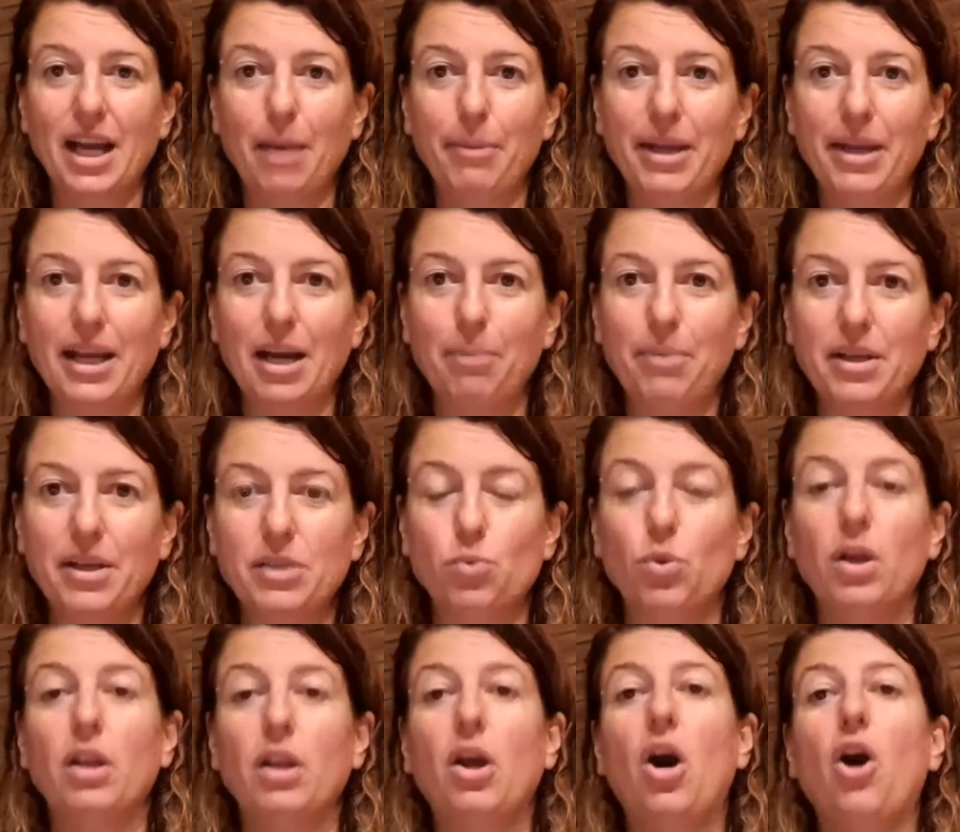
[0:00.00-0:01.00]
coming up as
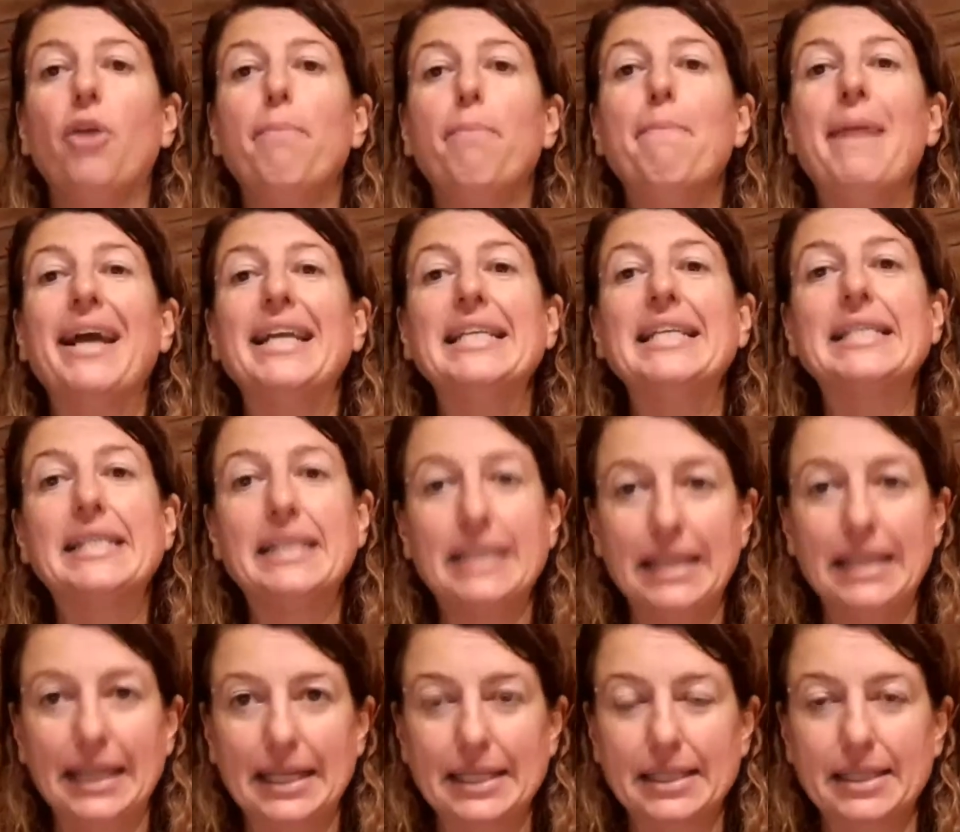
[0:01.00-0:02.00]
well on May
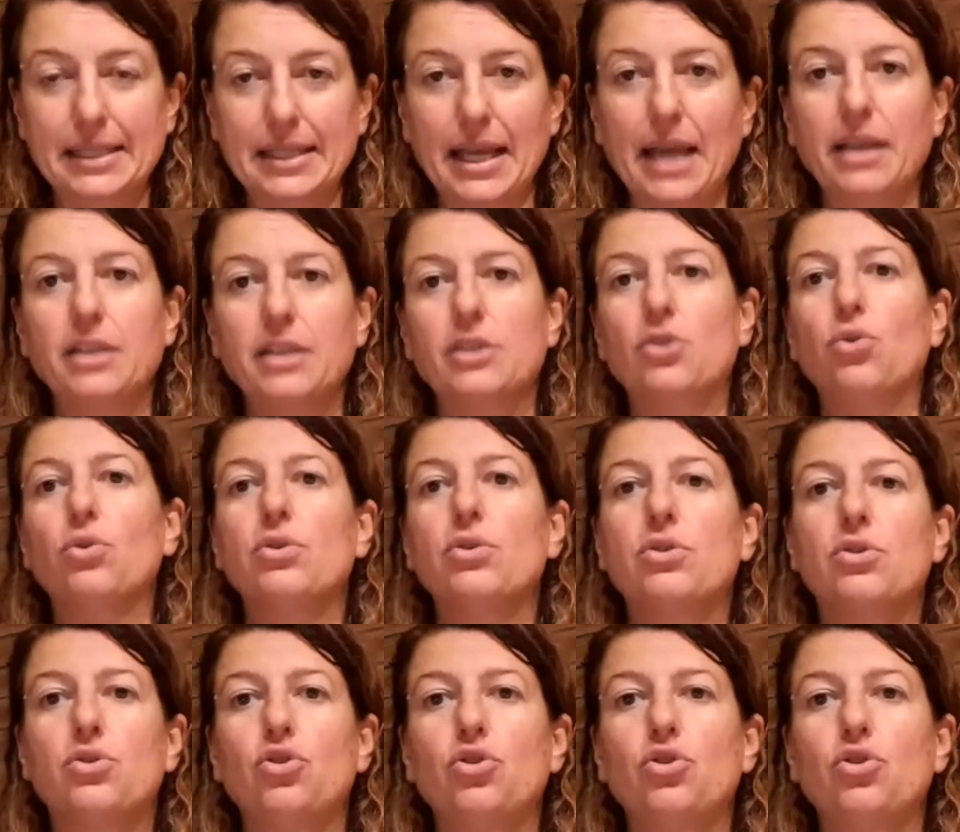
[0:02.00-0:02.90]
6. And it's called